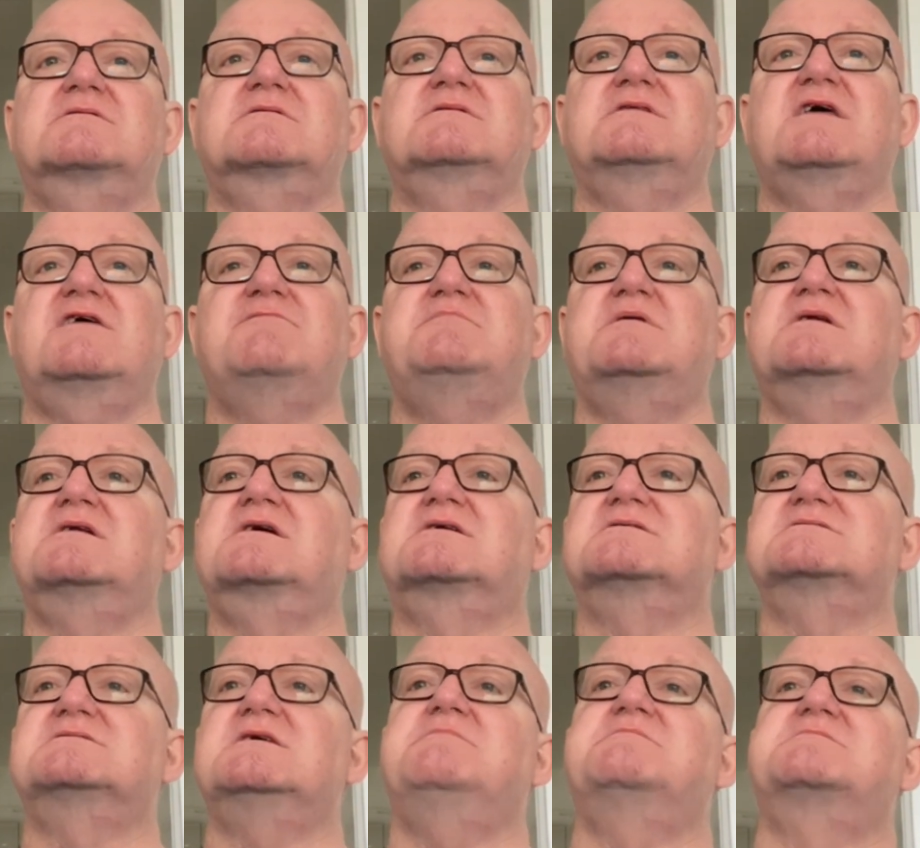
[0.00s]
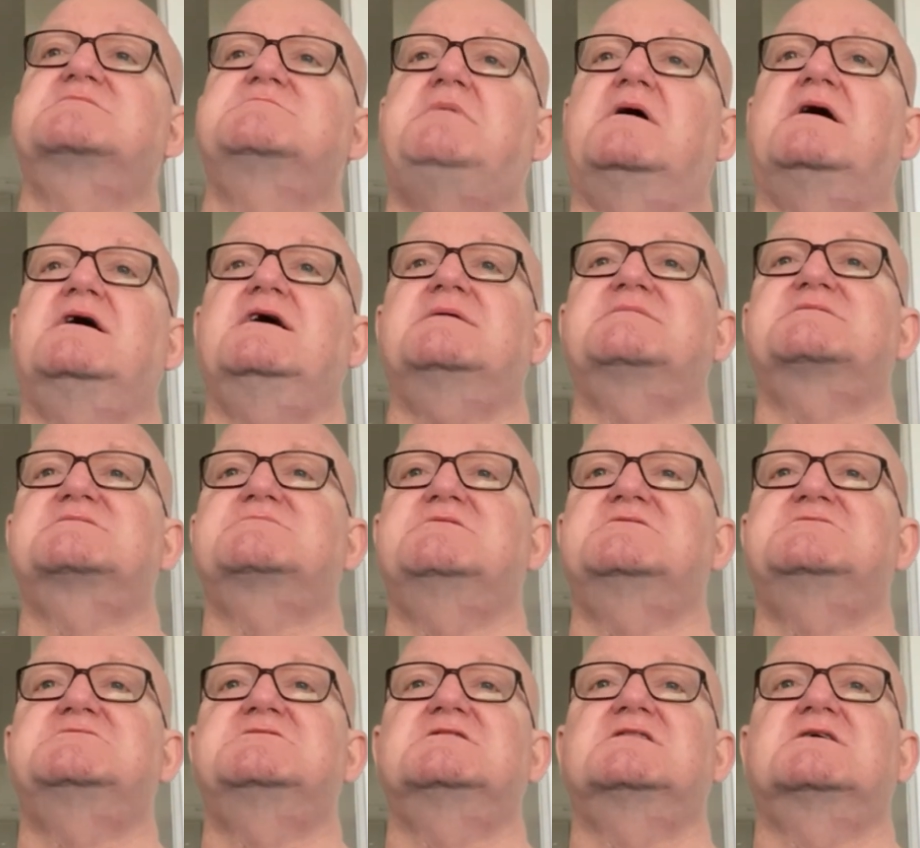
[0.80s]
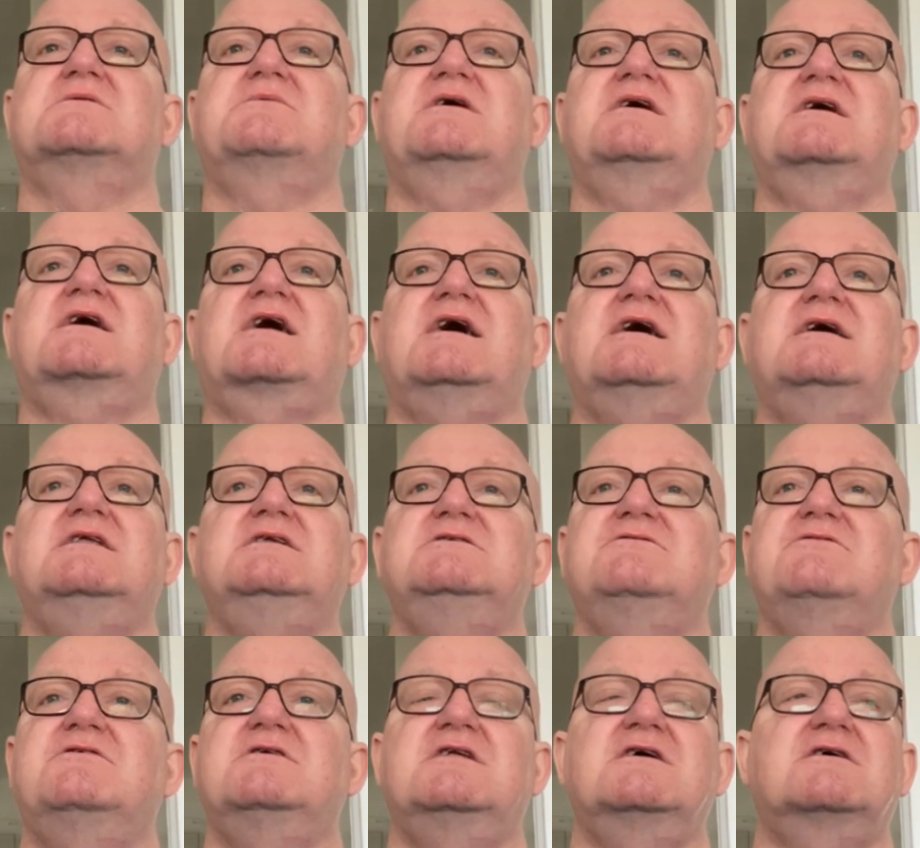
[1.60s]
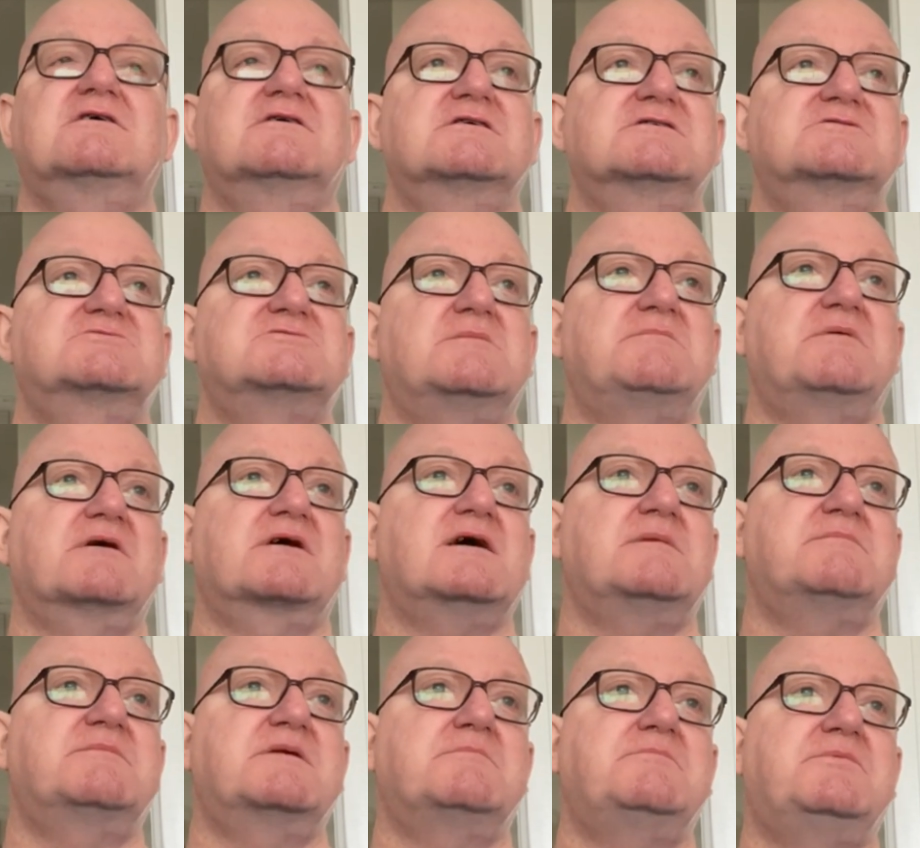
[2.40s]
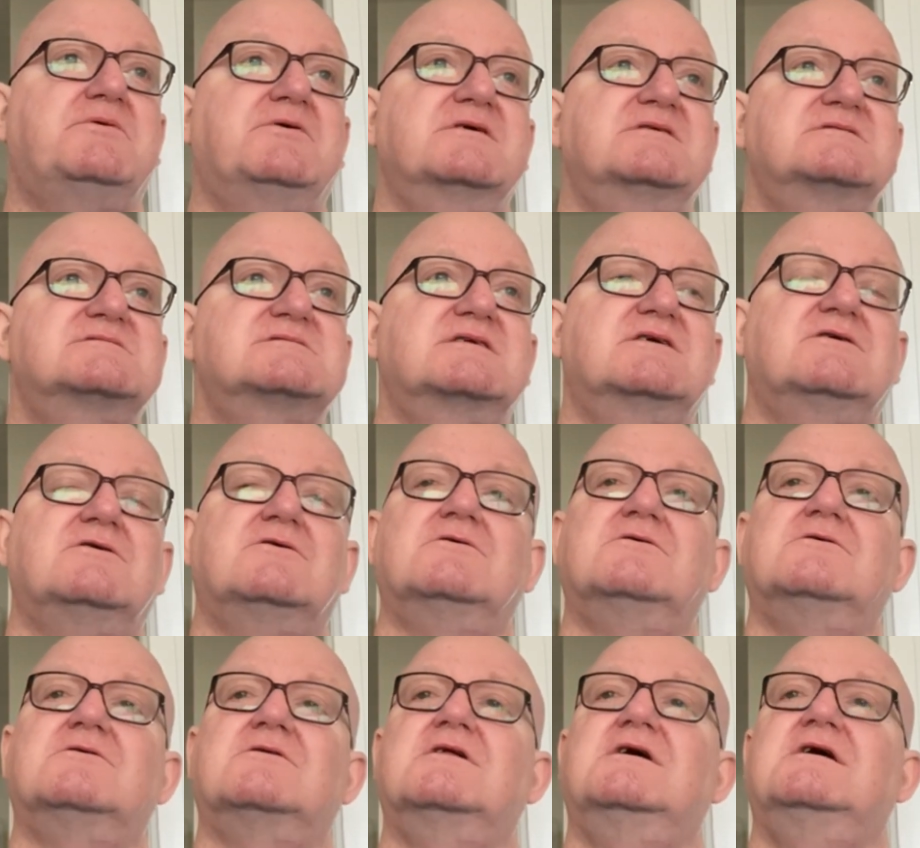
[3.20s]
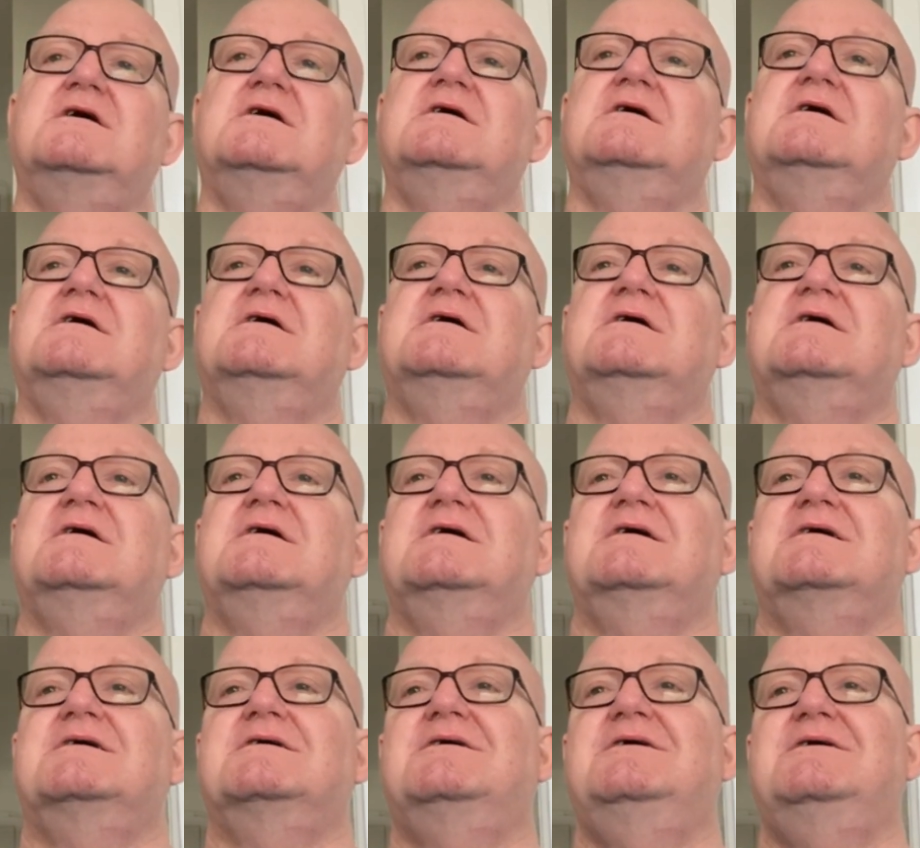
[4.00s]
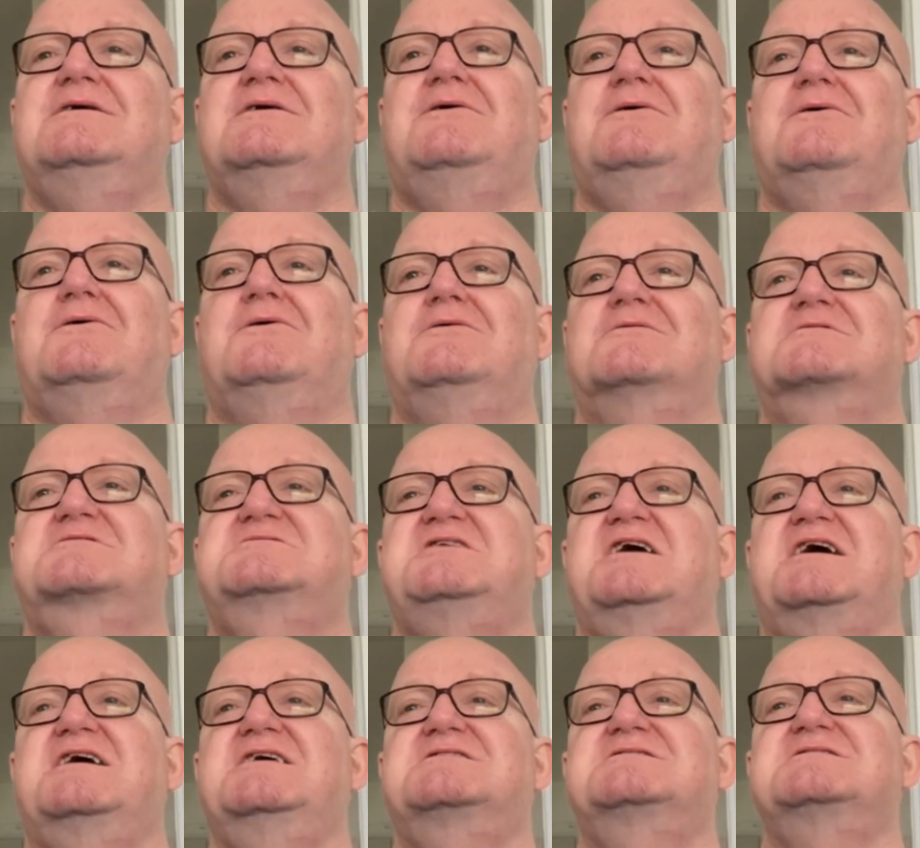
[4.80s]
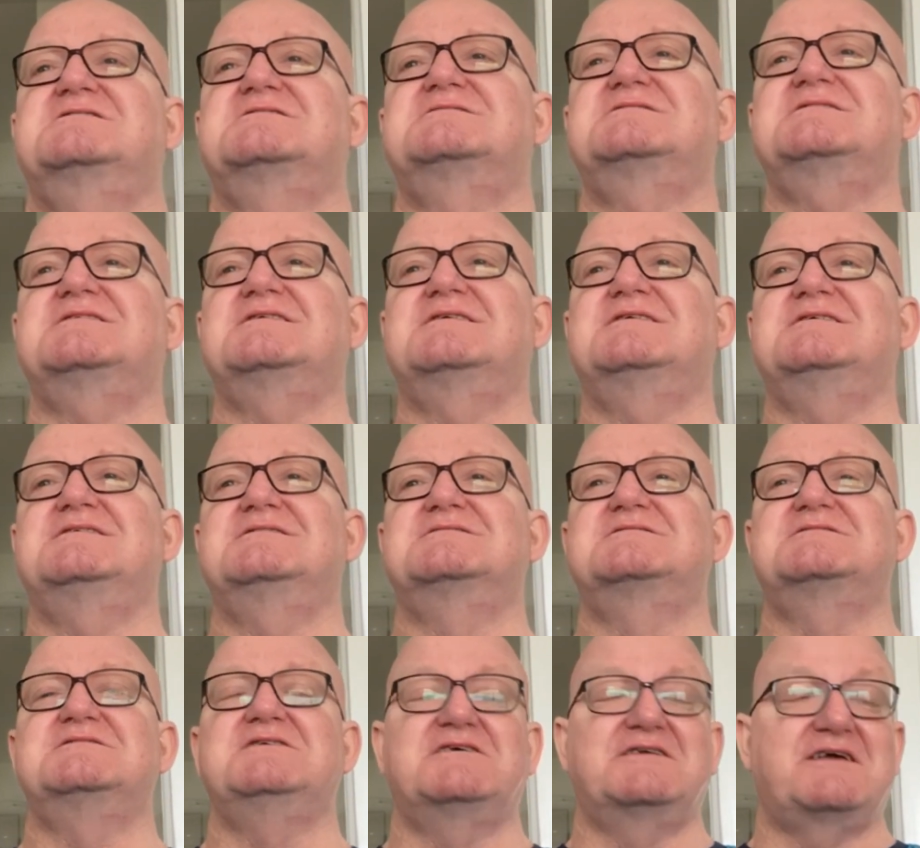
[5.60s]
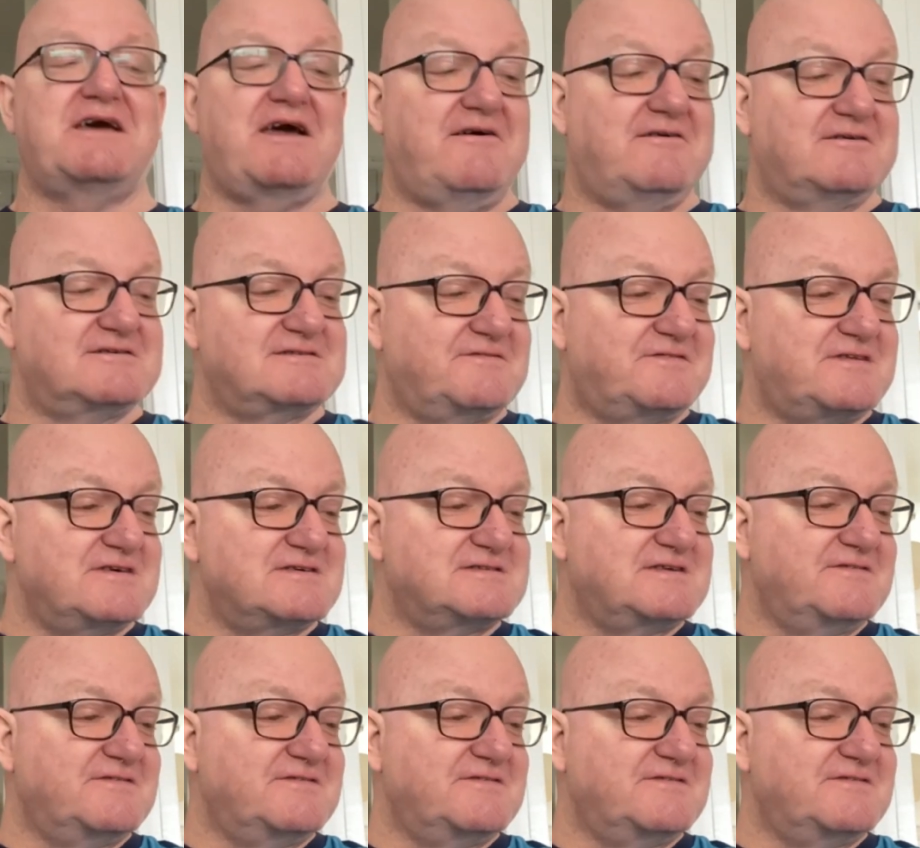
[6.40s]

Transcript: They've been gazumped by Ipswich at the weekend. You've only got to drop a couple of points and it all all changes in certain areas of this